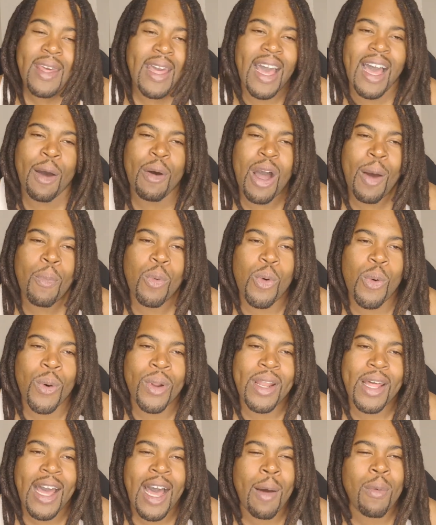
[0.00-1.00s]
I'm
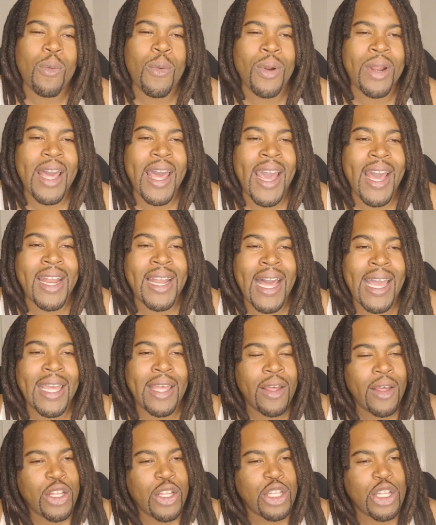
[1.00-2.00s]
going to act like
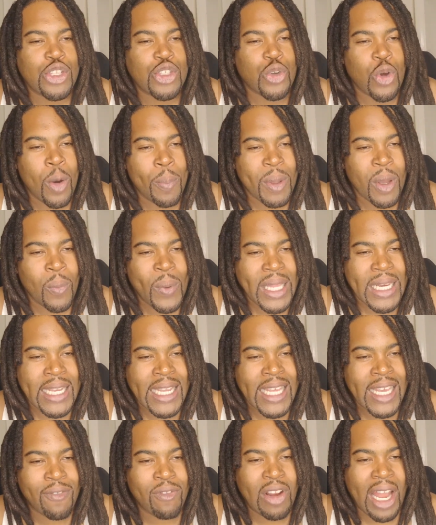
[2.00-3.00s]
the Scorpio we
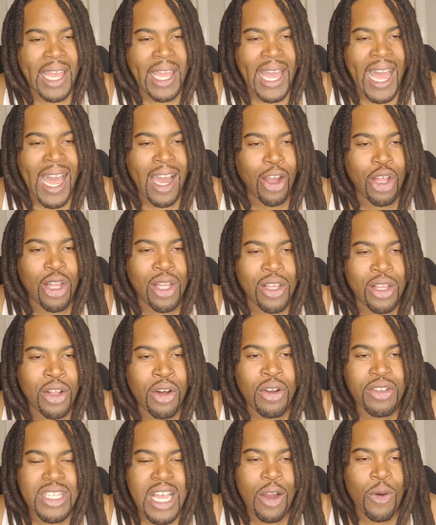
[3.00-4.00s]
live like our good
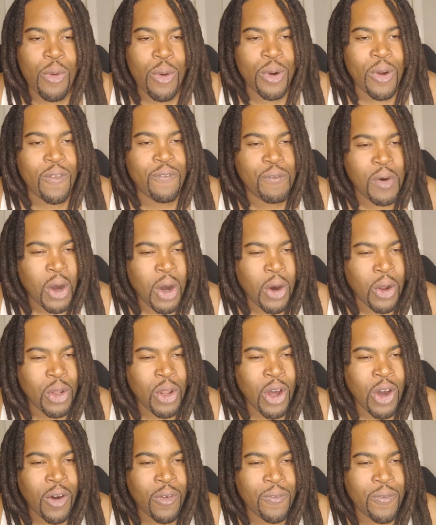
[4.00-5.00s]
looks are going to fall
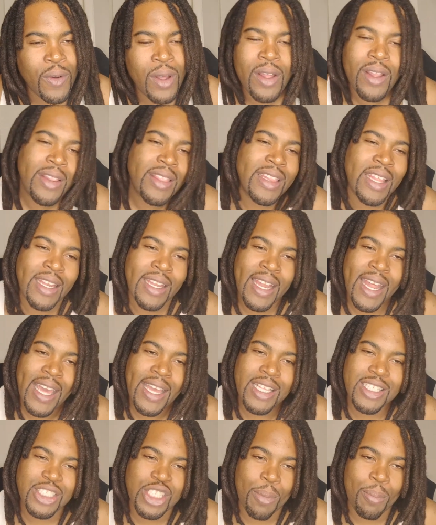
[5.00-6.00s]
off the
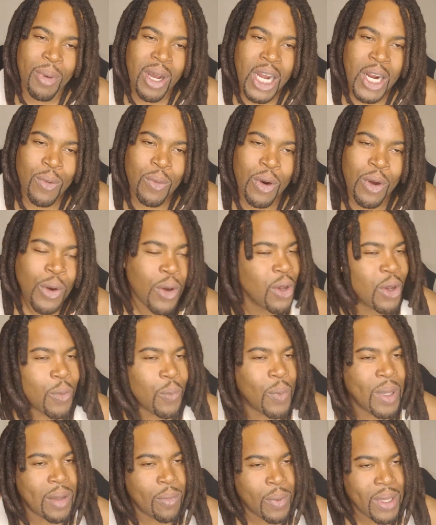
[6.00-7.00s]
net tomorrow.
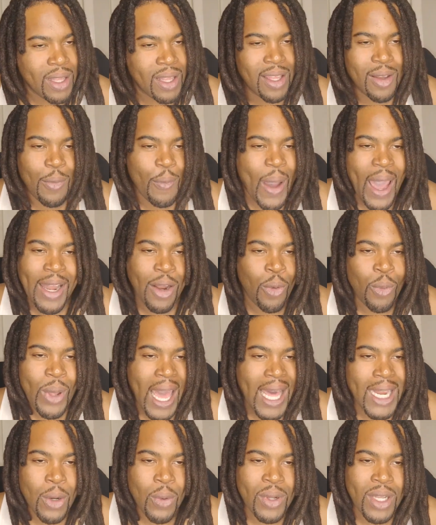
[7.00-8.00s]
We I
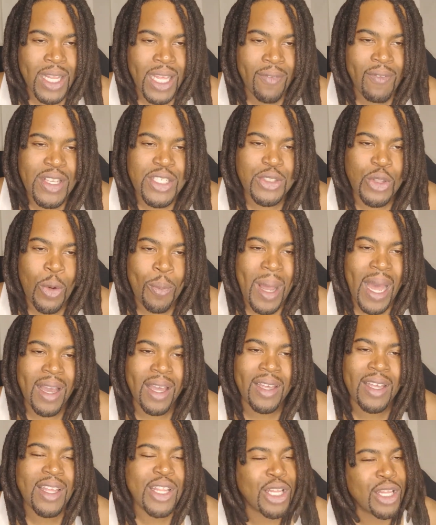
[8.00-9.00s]
don't live as though my
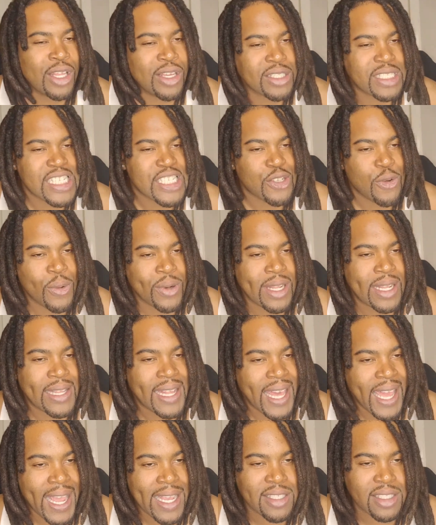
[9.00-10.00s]
good looks is going to
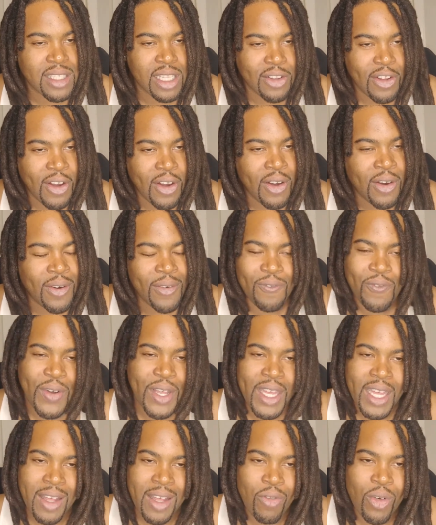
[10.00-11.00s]
last long
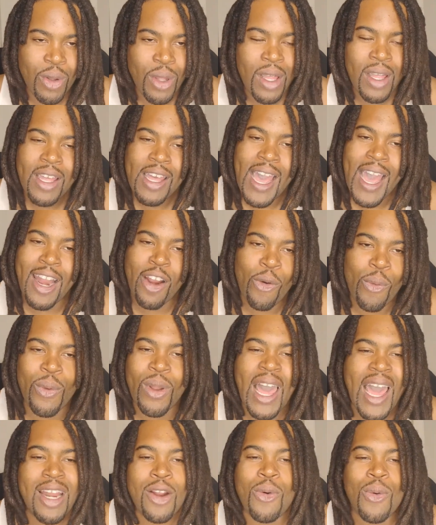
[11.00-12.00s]
forever. I
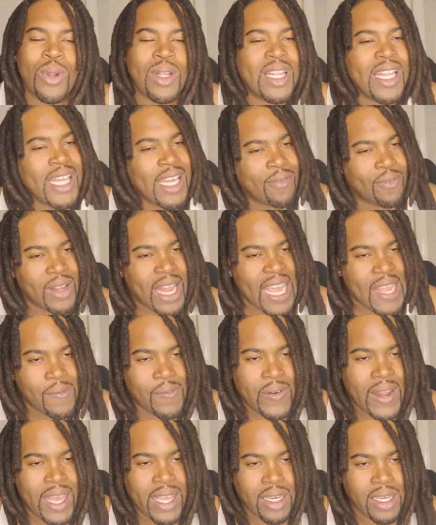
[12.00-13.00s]
don't live life
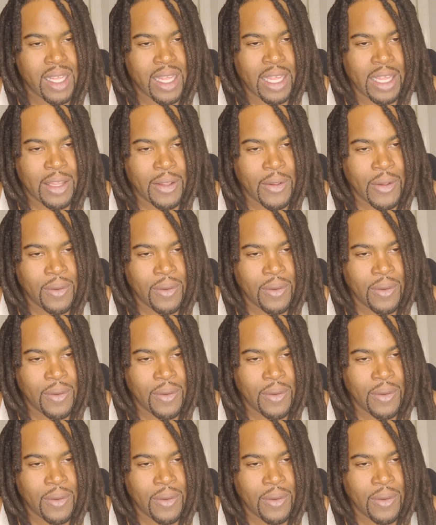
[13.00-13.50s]
like that.